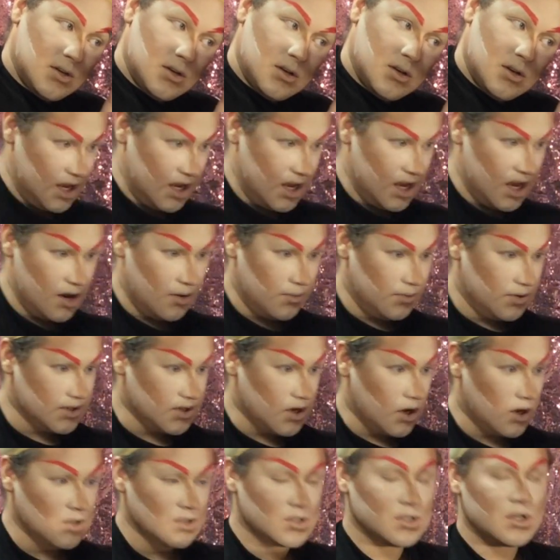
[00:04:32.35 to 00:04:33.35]
and it was
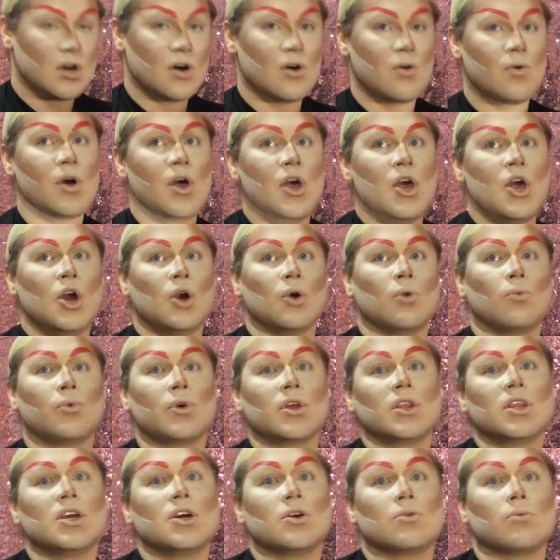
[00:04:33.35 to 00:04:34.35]
also
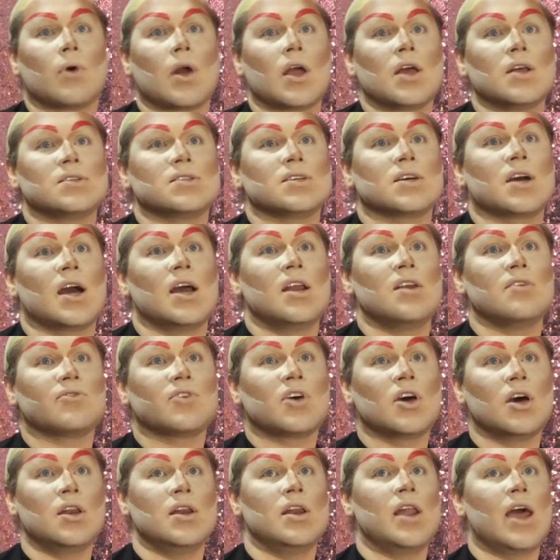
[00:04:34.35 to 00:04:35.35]
really great to kind of
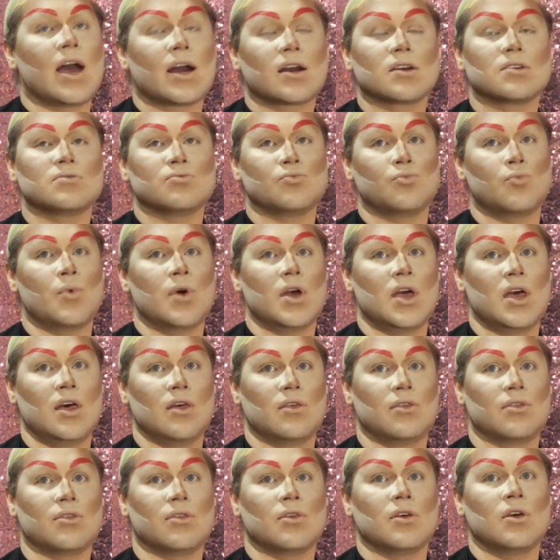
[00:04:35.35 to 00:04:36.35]
connect
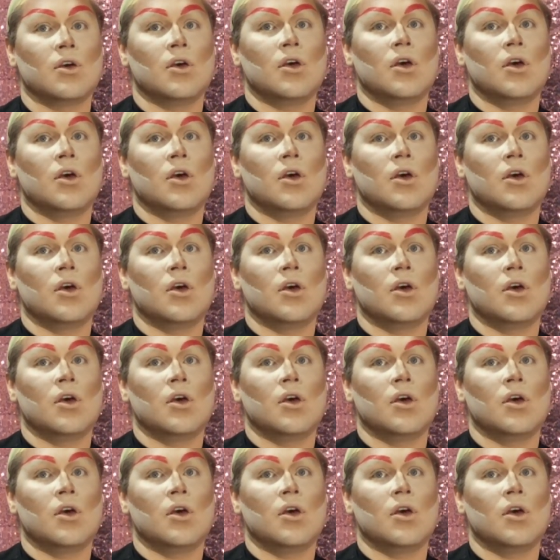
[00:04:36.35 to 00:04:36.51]
with